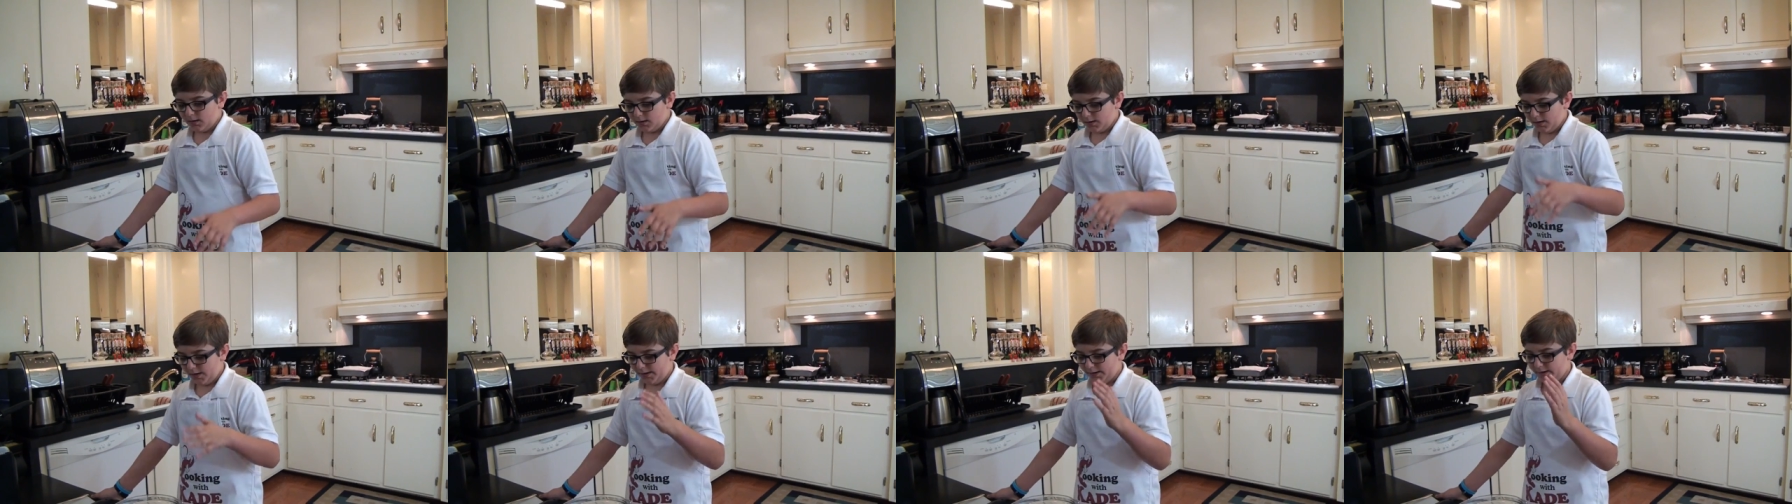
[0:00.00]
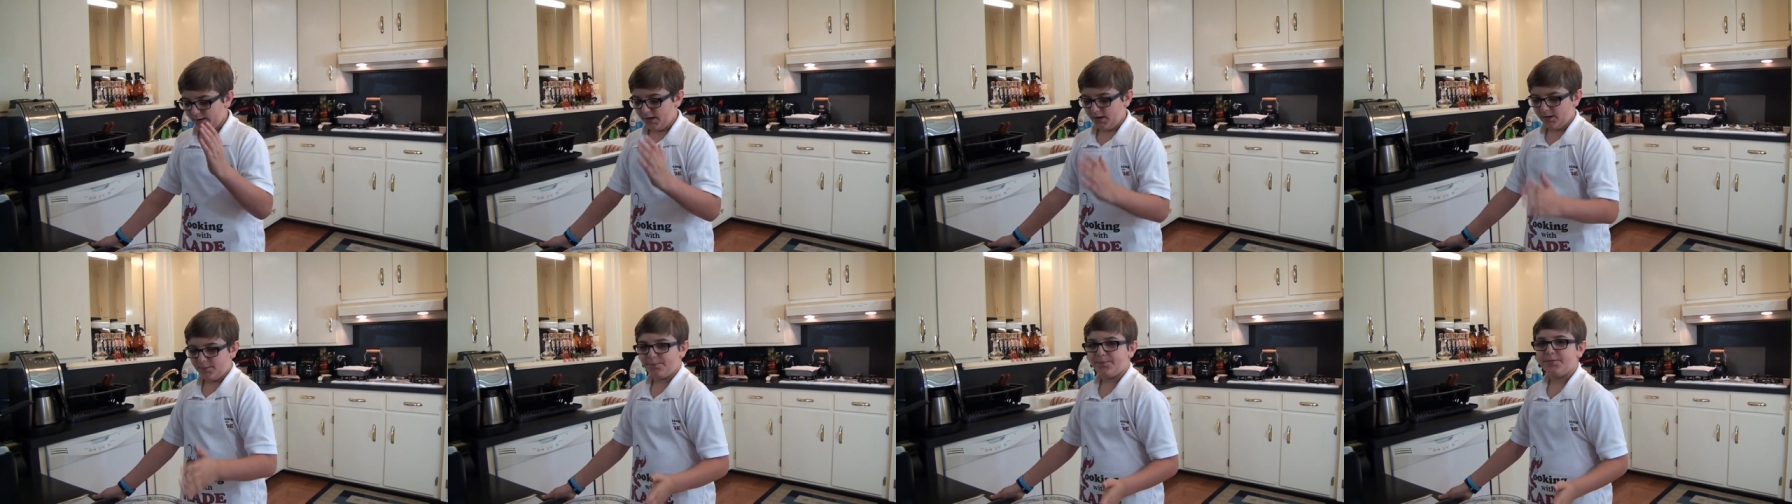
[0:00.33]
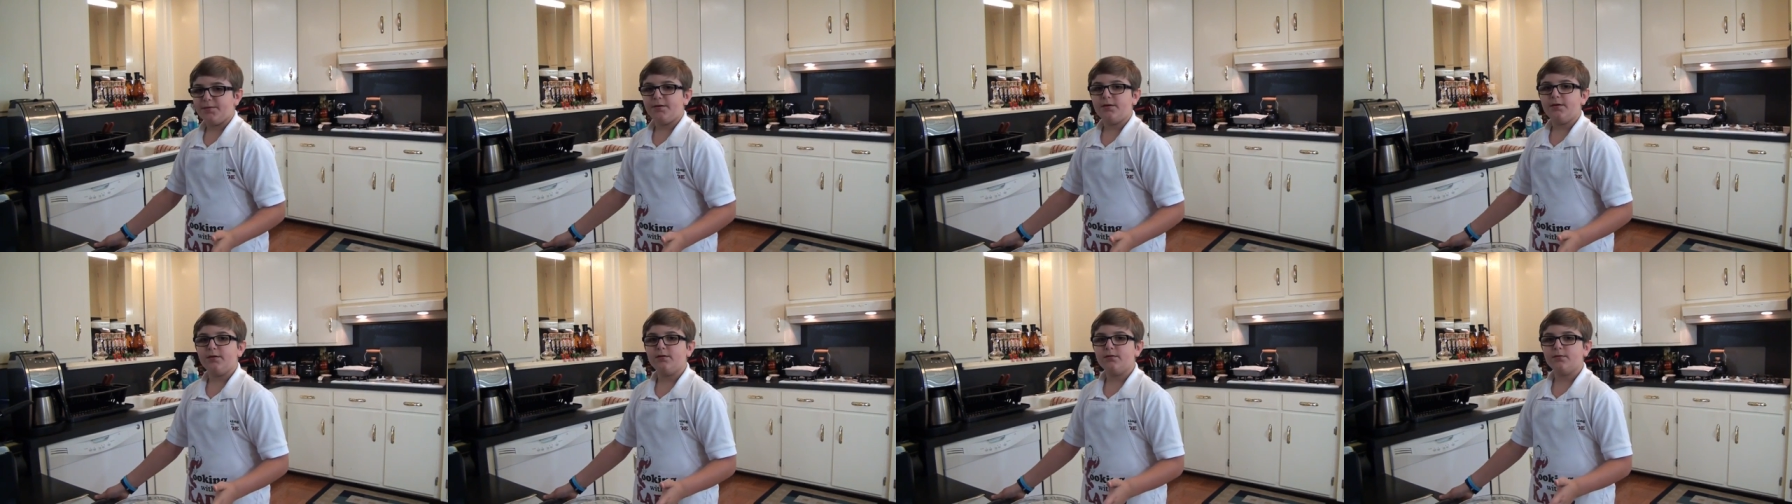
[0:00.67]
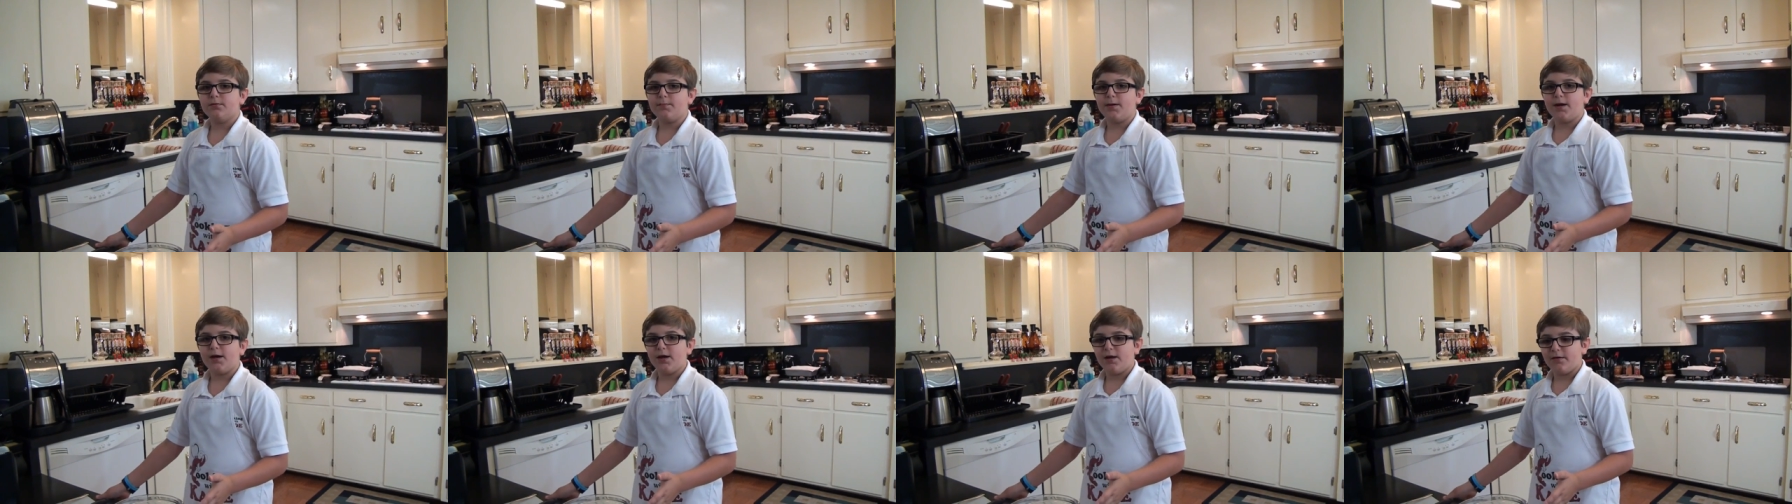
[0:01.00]
All right, I peeled
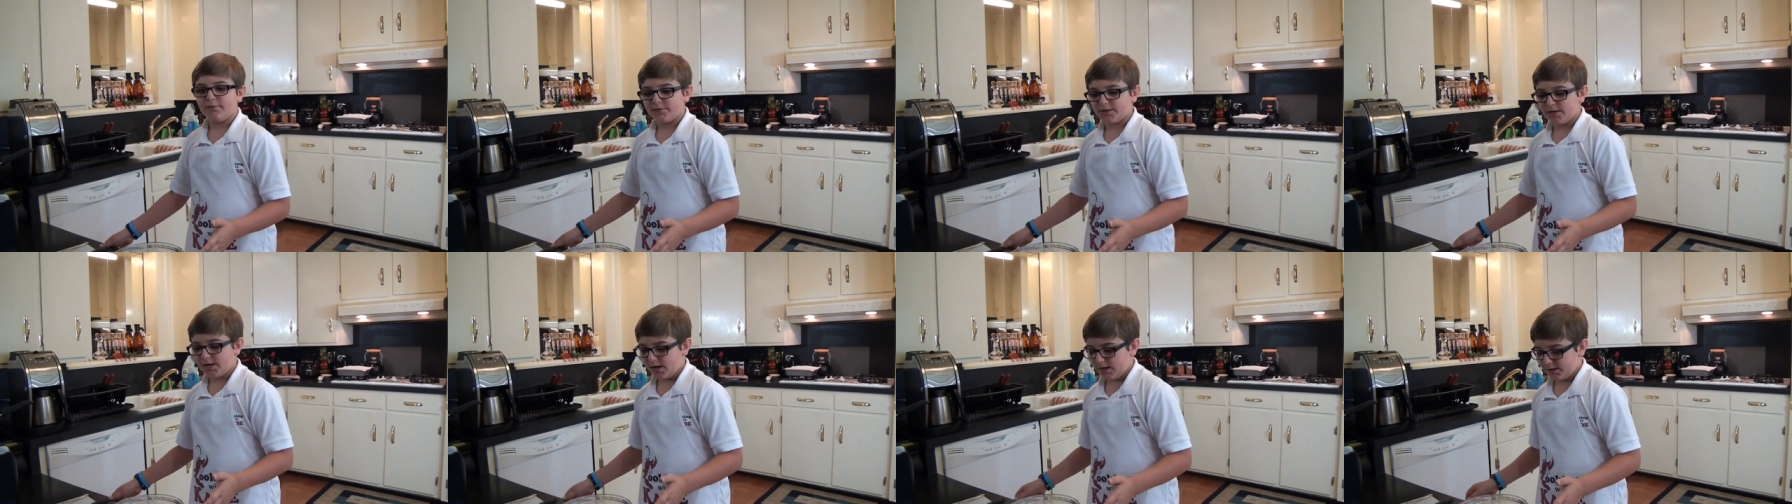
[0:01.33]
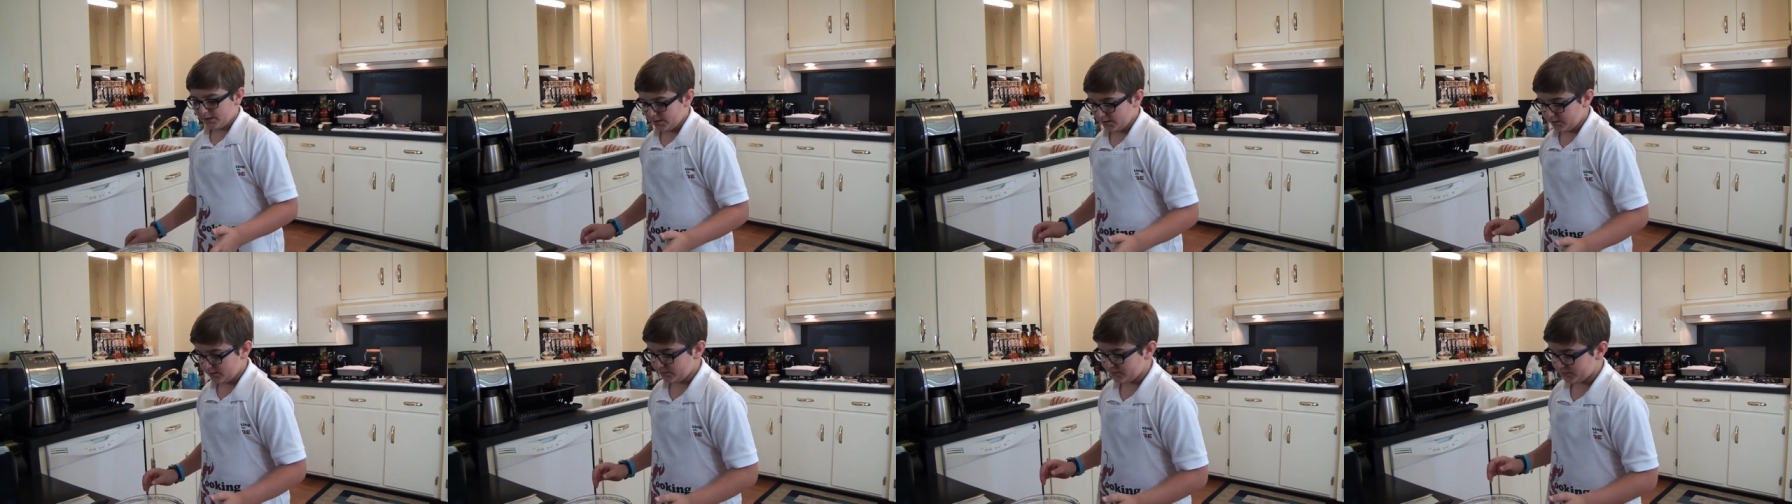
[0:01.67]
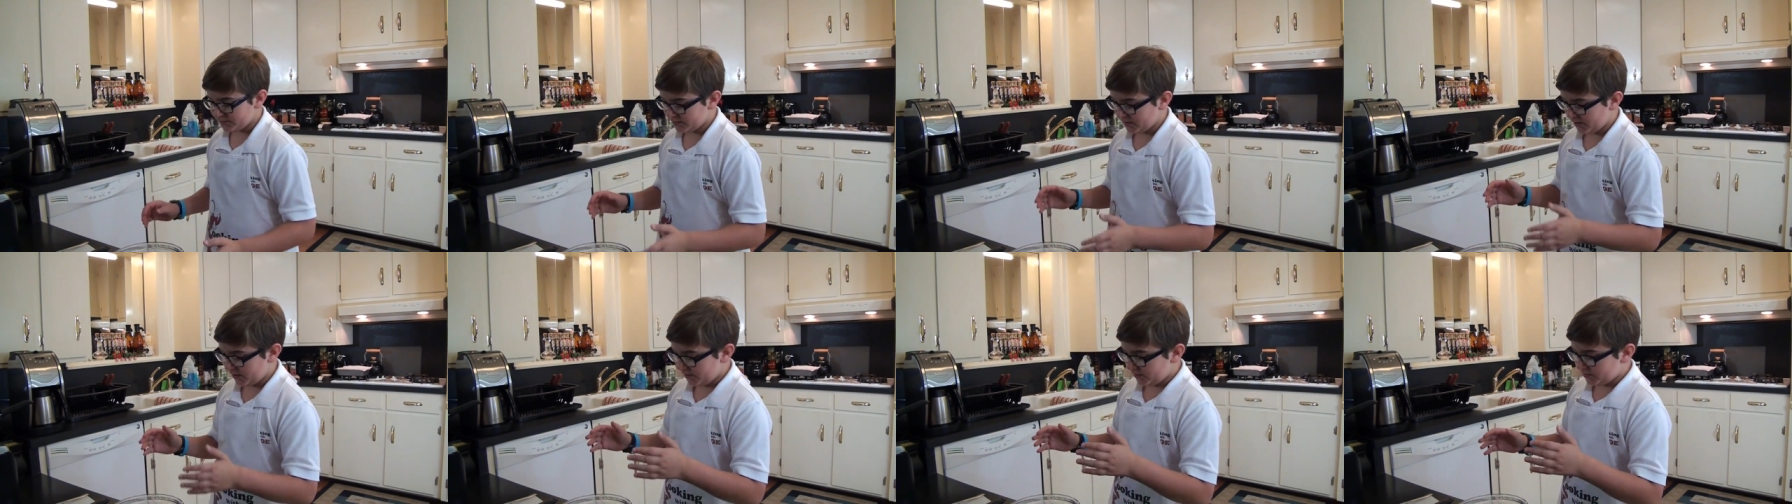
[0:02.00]
my avocados,